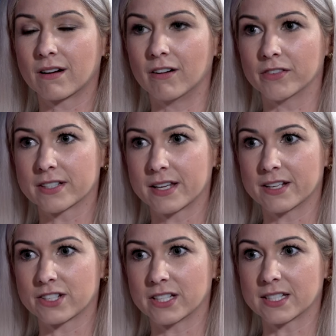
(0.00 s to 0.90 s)

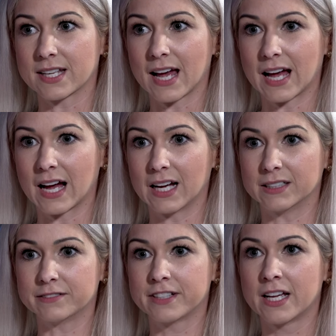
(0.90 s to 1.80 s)
conversation to
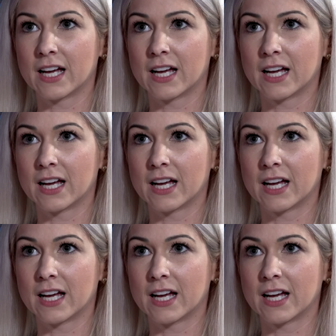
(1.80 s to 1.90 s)
have.